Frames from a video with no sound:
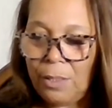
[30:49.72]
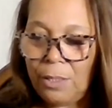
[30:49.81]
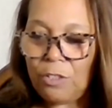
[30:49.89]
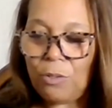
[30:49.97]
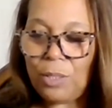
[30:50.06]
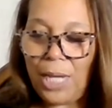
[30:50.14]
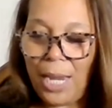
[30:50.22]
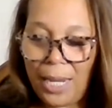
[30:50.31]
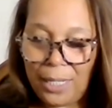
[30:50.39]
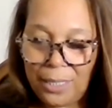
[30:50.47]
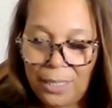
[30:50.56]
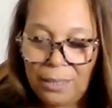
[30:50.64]

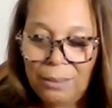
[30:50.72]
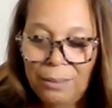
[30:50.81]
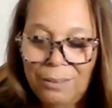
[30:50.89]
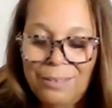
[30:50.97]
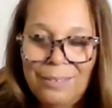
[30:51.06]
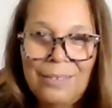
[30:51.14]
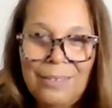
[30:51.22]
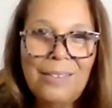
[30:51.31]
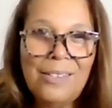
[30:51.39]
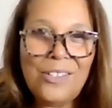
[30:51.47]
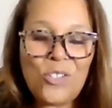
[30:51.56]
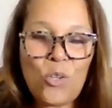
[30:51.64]
Creating
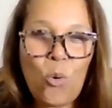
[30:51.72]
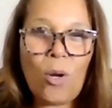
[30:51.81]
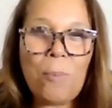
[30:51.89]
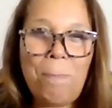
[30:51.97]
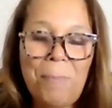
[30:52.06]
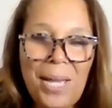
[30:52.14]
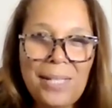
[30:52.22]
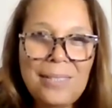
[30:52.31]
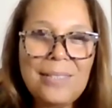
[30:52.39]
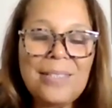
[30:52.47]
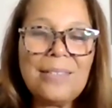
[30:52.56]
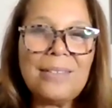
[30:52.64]
your
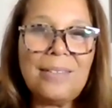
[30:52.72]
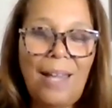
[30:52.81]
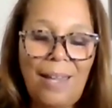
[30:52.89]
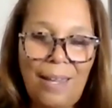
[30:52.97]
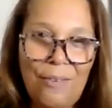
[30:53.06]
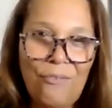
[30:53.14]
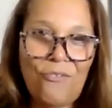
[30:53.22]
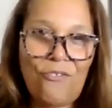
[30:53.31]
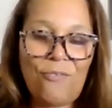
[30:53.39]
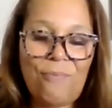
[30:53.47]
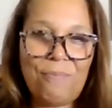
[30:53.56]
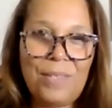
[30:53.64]
best life
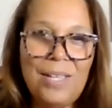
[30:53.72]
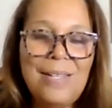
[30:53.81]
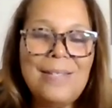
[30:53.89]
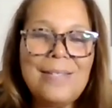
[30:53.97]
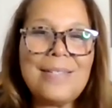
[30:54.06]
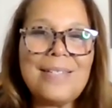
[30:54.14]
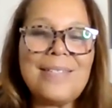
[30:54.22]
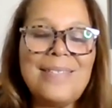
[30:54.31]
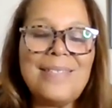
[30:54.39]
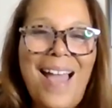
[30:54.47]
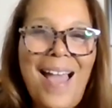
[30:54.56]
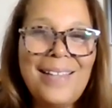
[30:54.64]
does
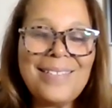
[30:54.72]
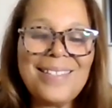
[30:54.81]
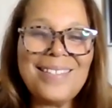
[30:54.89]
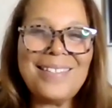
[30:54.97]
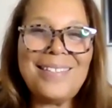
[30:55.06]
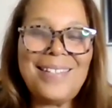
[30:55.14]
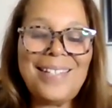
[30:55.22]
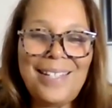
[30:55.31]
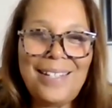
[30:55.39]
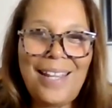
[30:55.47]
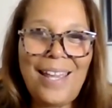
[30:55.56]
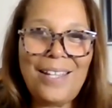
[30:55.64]
not
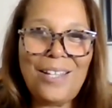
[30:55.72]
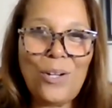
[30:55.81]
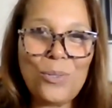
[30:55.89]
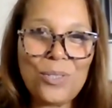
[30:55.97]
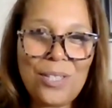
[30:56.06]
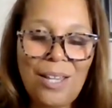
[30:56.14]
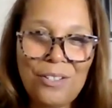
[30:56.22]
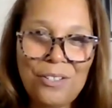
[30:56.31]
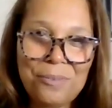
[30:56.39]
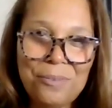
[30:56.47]
need a cosigner.